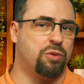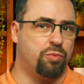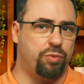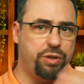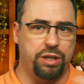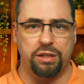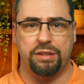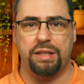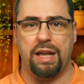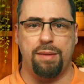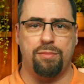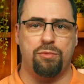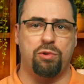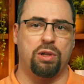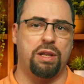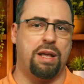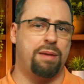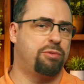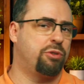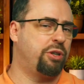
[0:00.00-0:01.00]
real-time
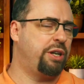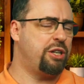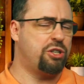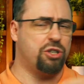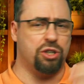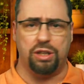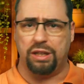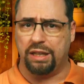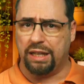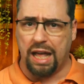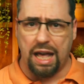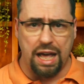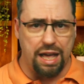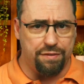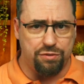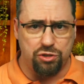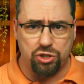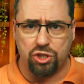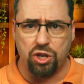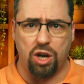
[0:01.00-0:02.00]
collaboration, live
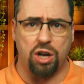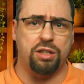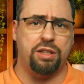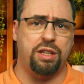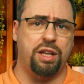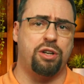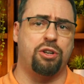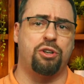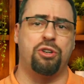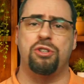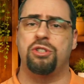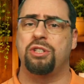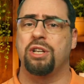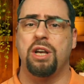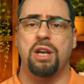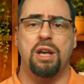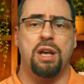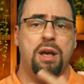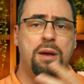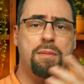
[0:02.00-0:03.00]
stock tickers,
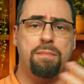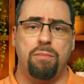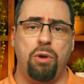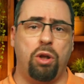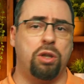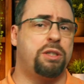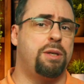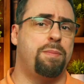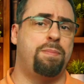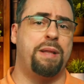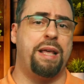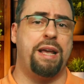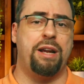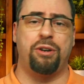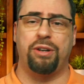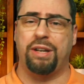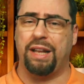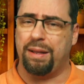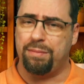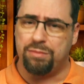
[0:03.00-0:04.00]
multiplayer
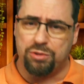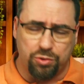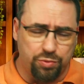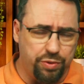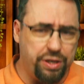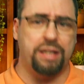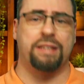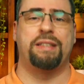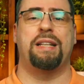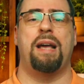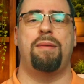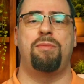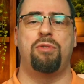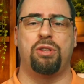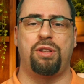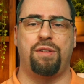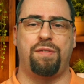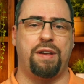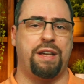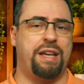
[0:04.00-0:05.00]
games, real-time
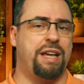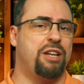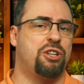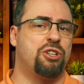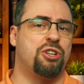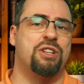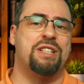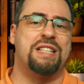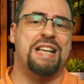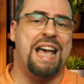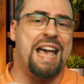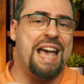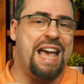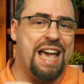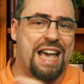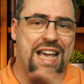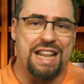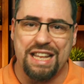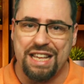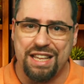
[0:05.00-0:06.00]
notifications,
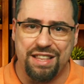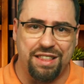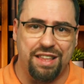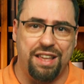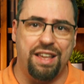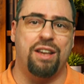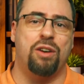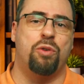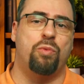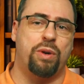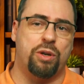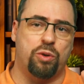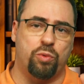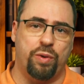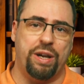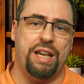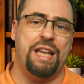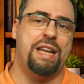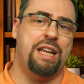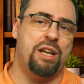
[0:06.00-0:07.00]
anything where
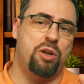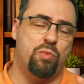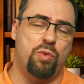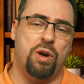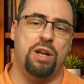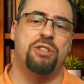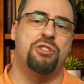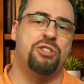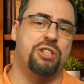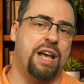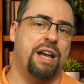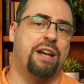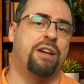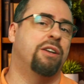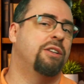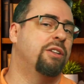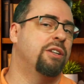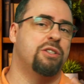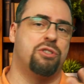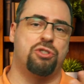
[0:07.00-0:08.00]
waiting 1
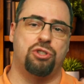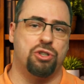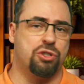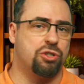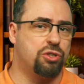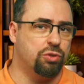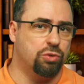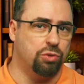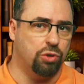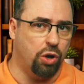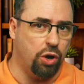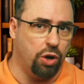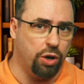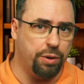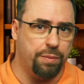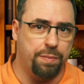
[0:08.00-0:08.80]
second is just too long.